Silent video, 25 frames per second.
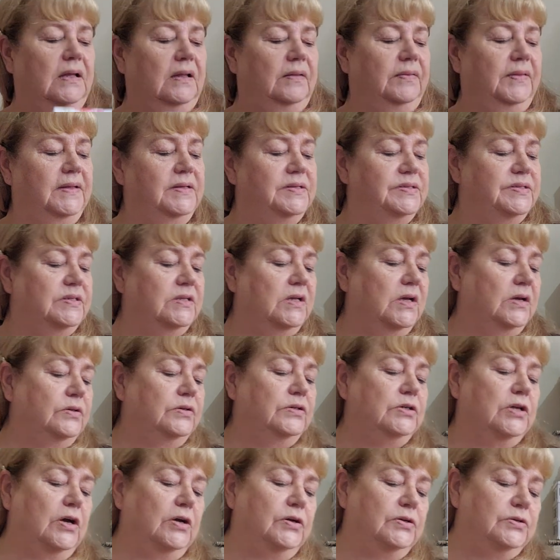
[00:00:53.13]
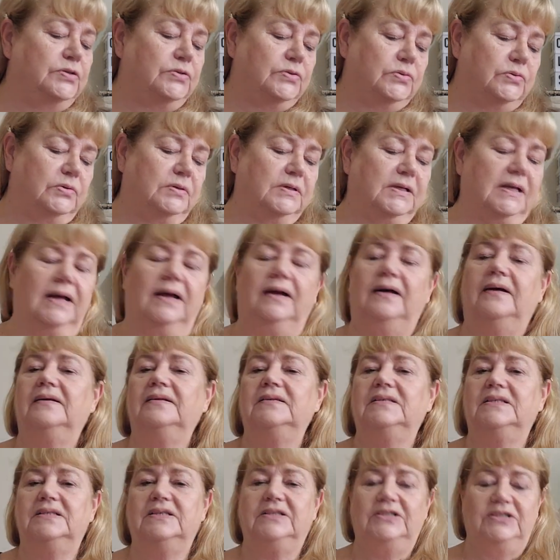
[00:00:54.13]
There's no note or
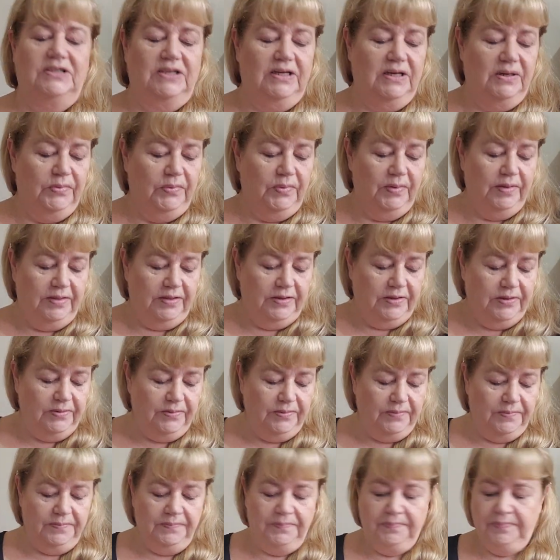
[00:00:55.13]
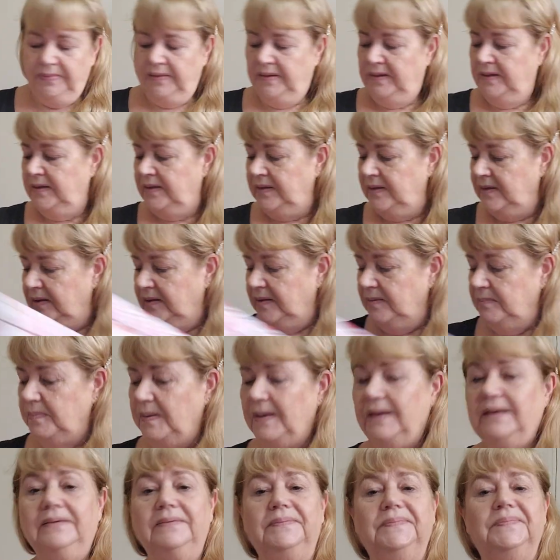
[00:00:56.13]
card to share with you,
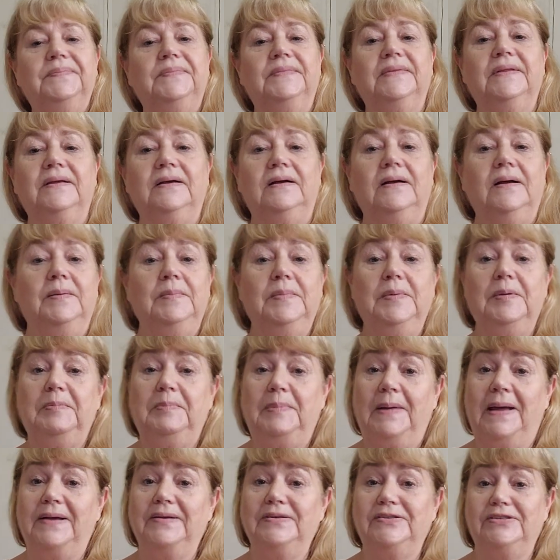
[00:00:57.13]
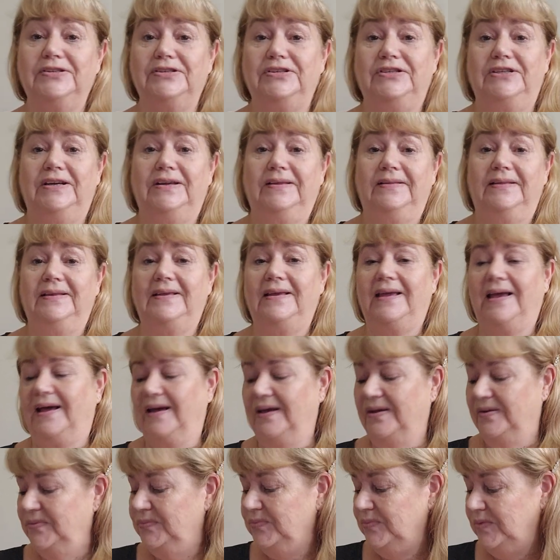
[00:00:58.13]
but I'm about to share the
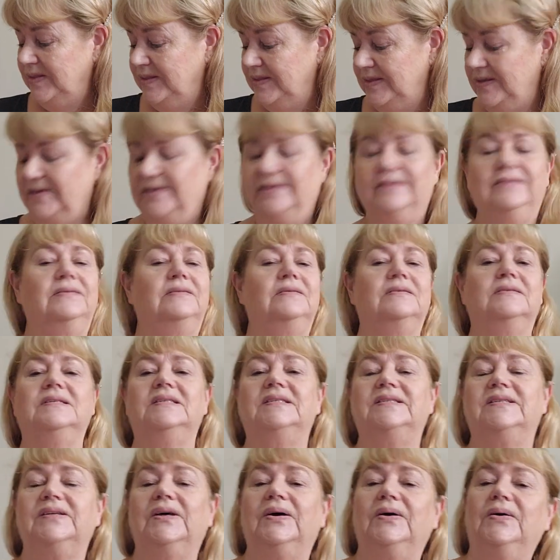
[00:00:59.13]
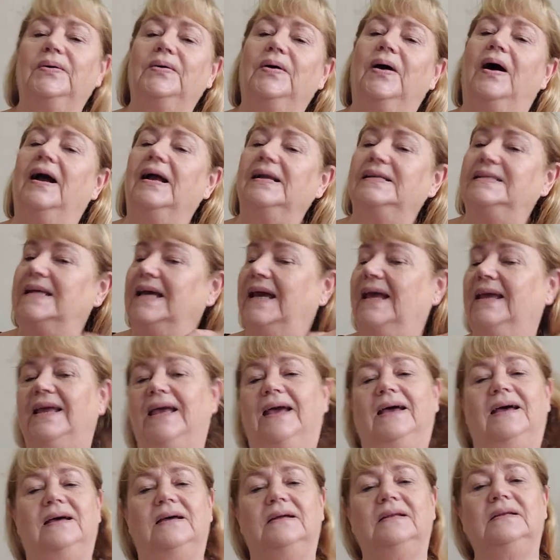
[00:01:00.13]
yarn with you. So I take
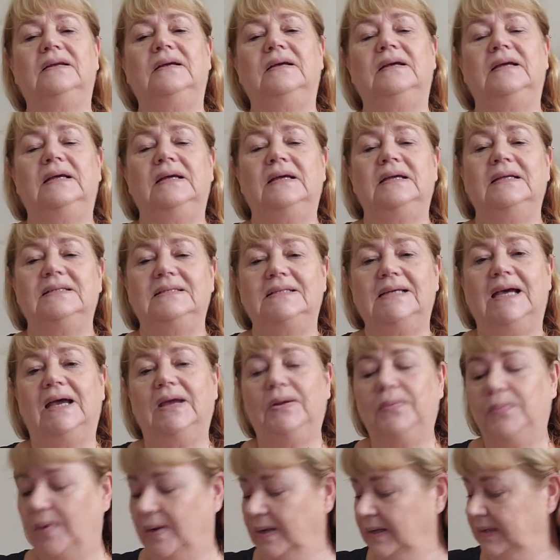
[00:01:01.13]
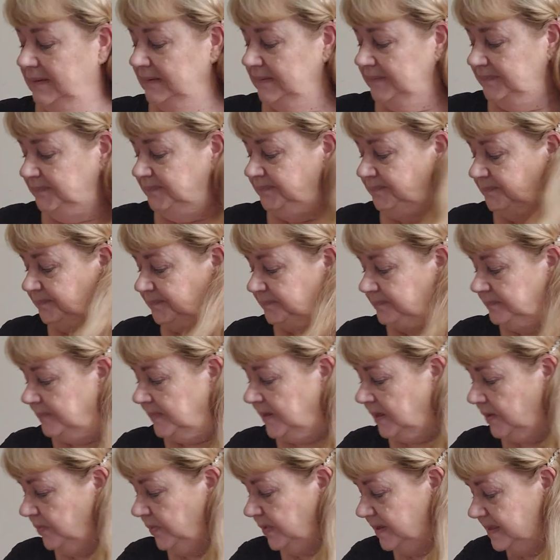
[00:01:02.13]
out day one,
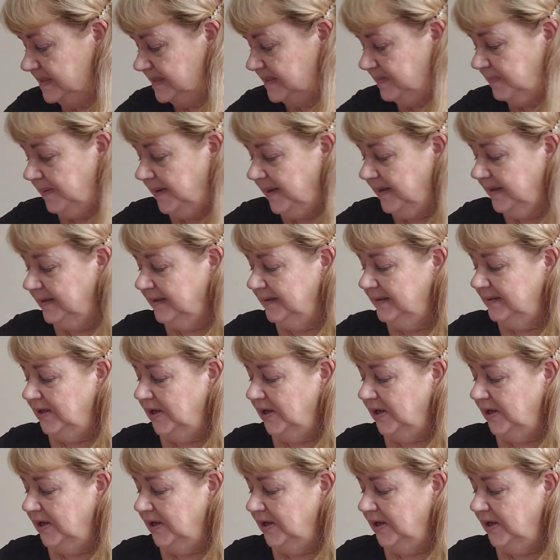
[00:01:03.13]
where's the packet,